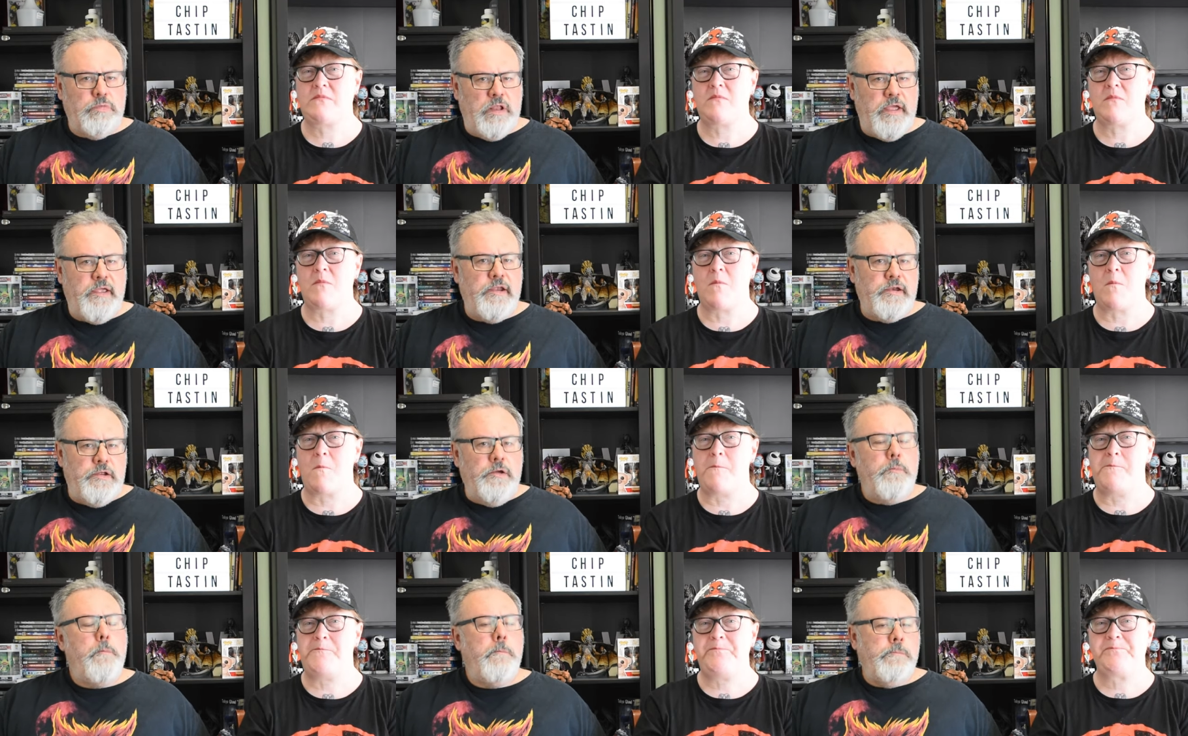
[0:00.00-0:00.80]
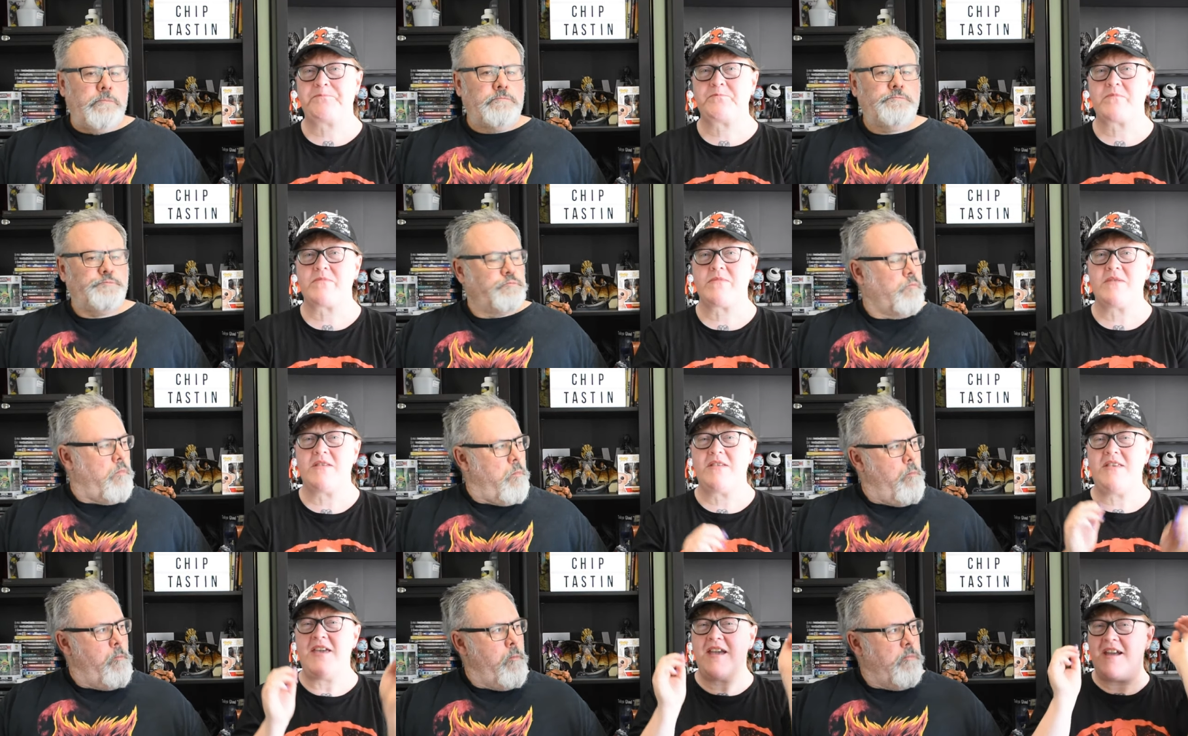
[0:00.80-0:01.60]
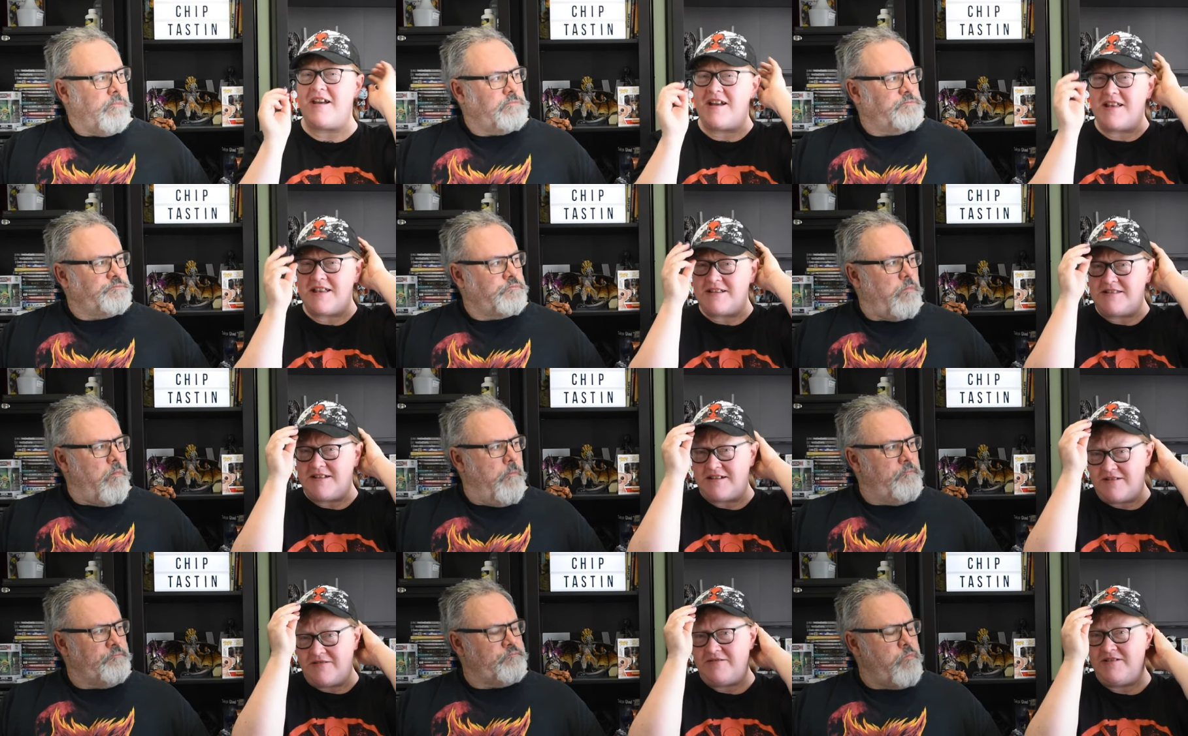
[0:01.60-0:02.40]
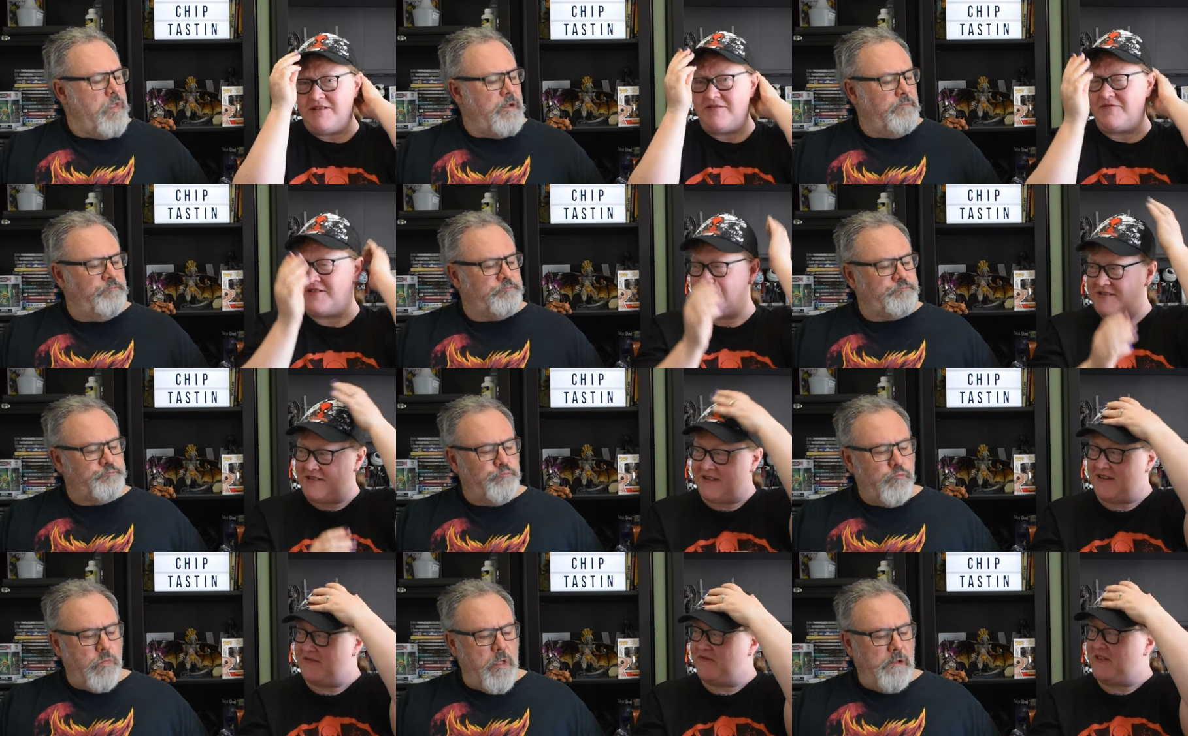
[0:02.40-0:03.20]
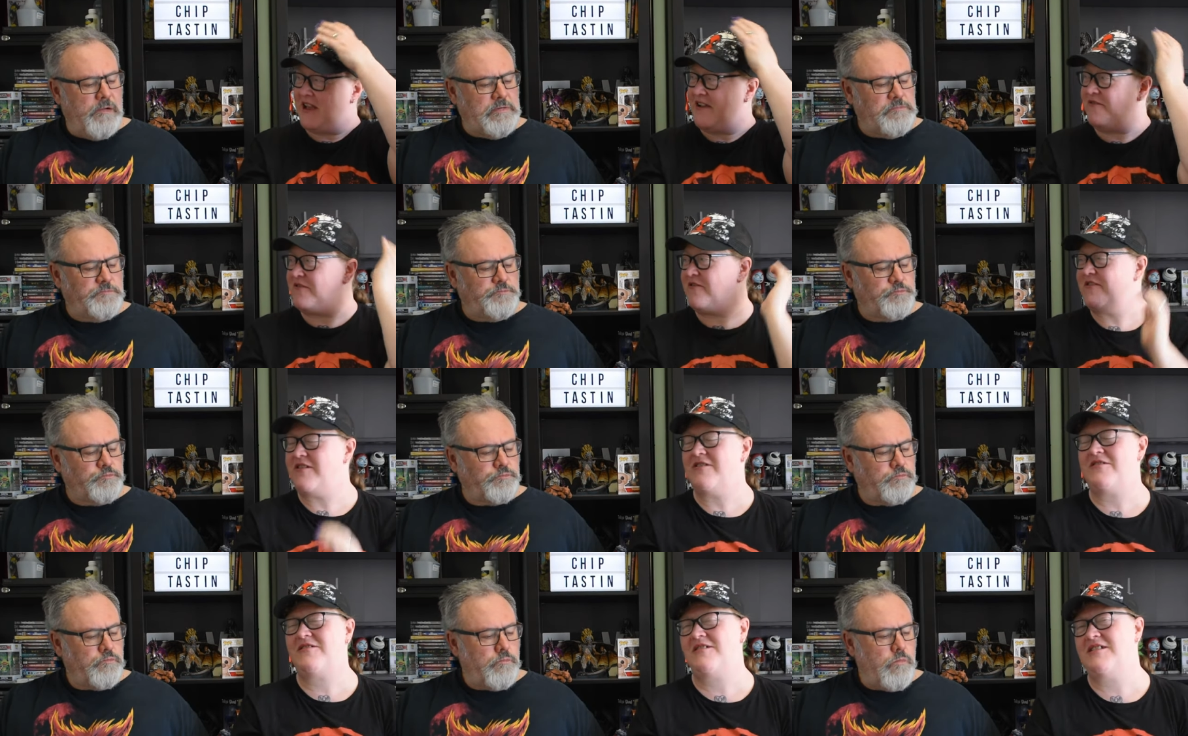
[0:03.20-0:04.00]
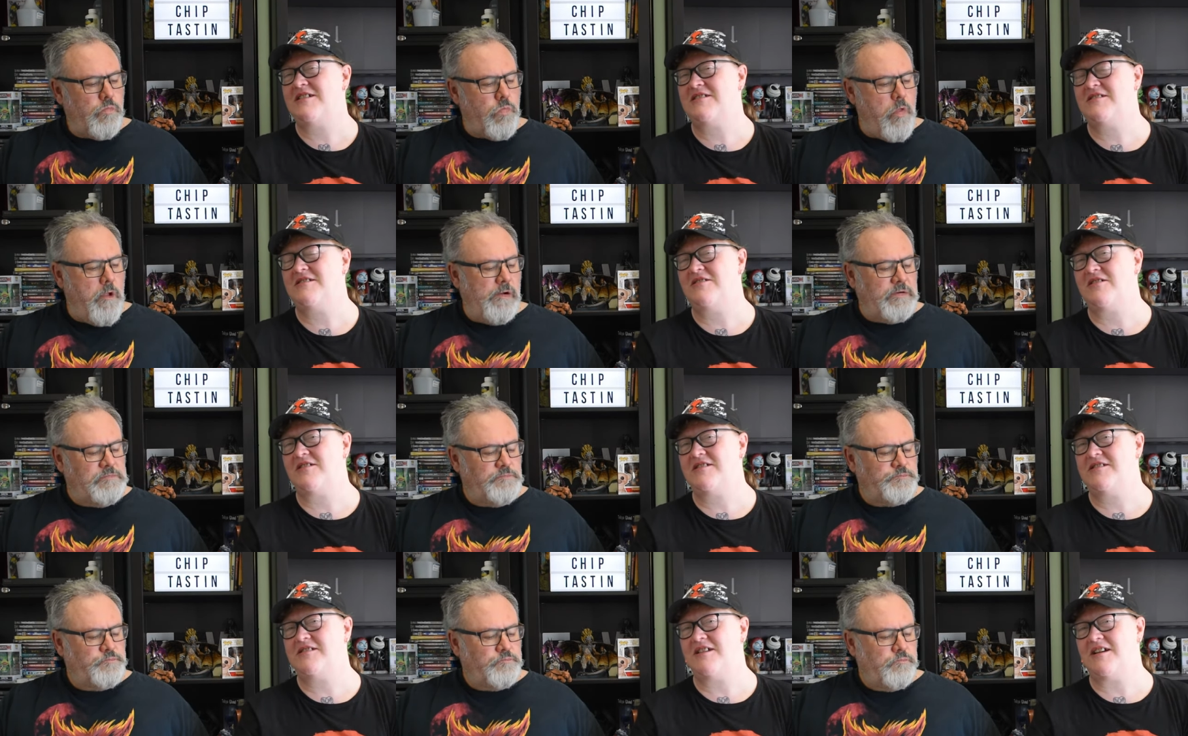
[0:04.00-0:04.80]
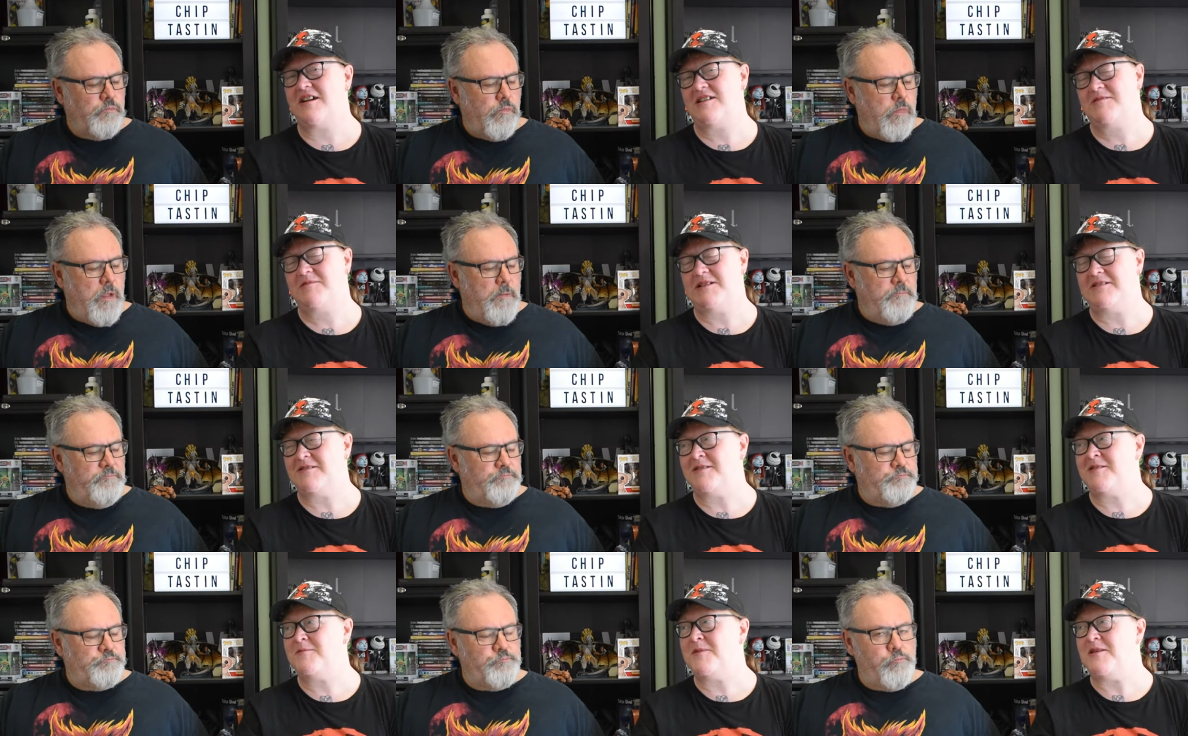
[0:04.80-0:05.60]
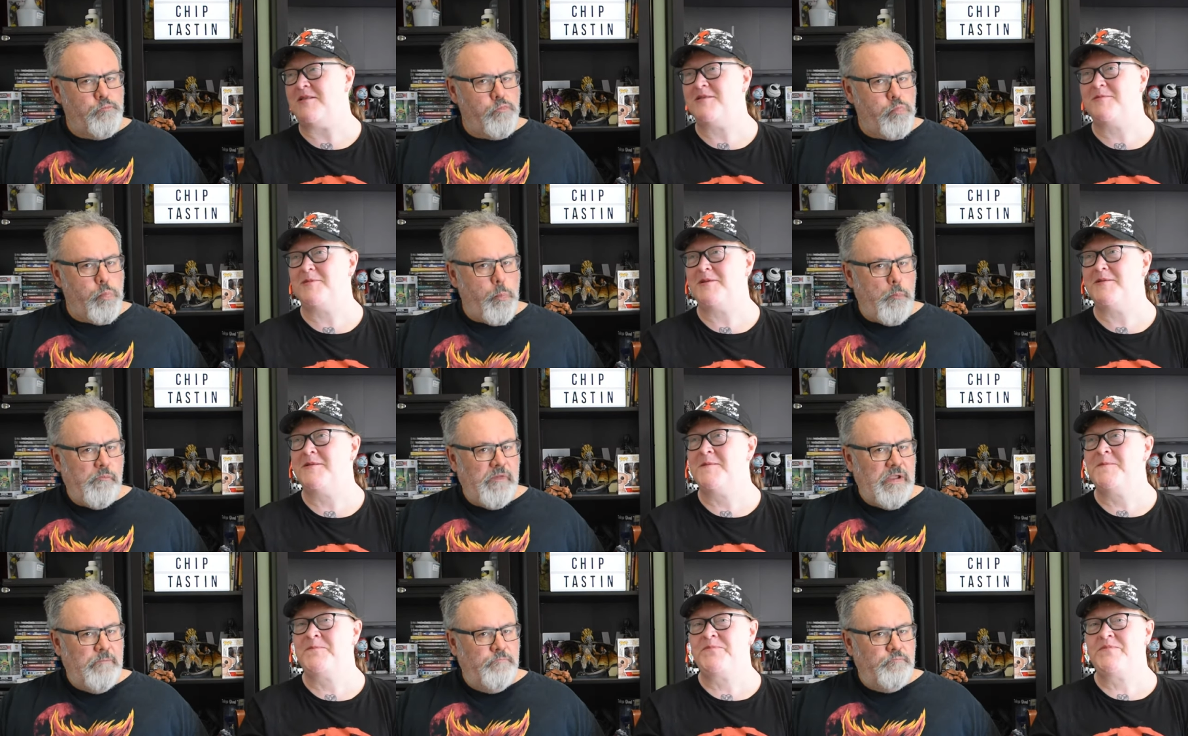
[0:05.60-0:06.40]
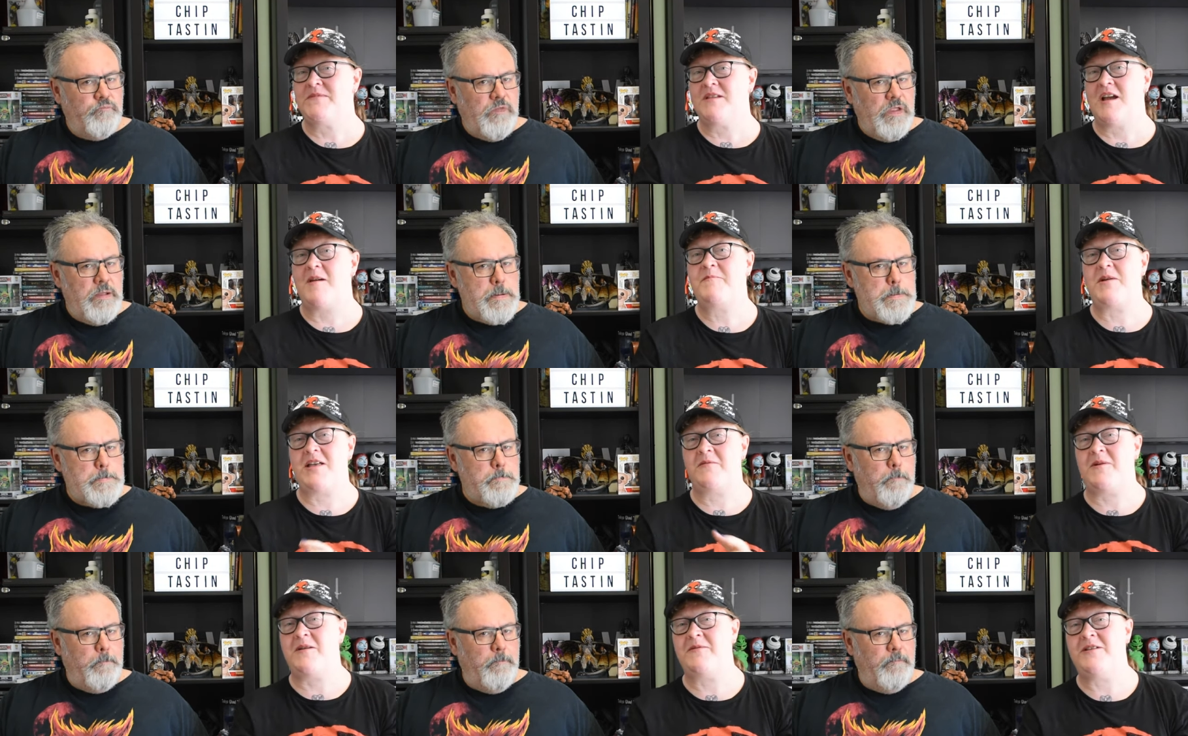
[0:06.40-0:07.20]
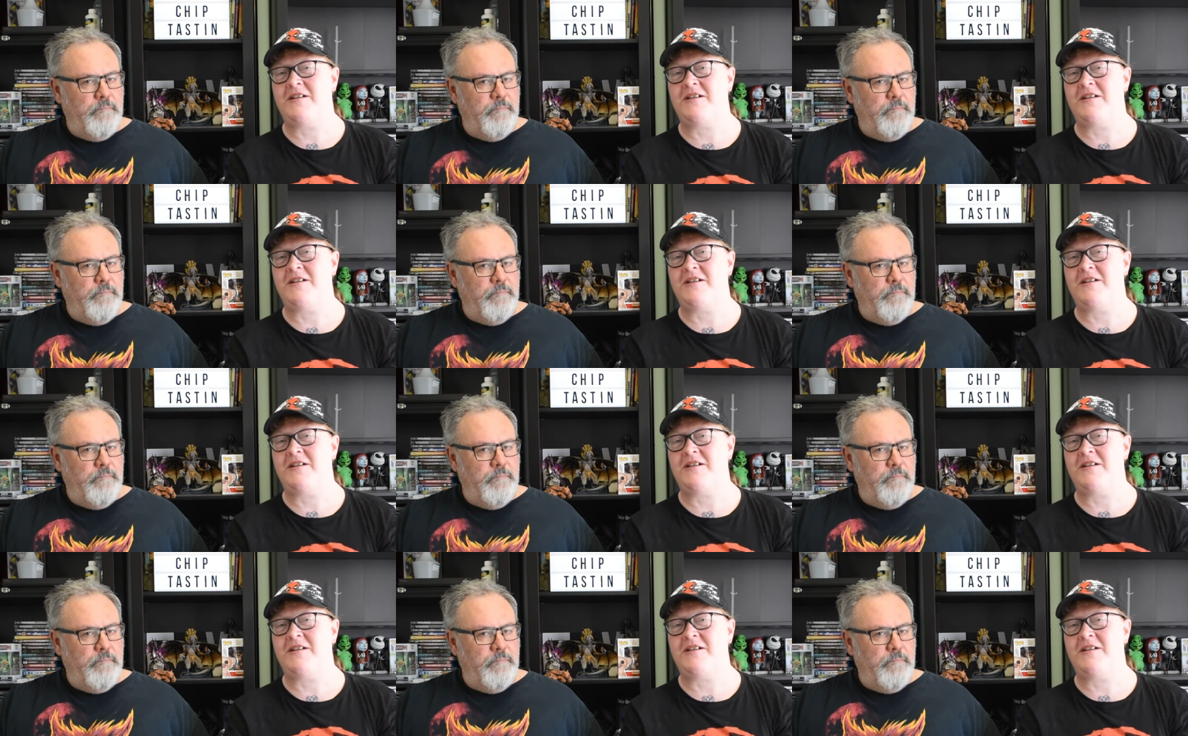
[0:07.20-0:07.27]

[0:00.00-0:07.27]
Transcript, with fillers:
Speaker 1: bland.
Speaker 2: Yeah, there's no nuance to the flavour at all. It's not, I suppose it's Smith's, but by the way, we're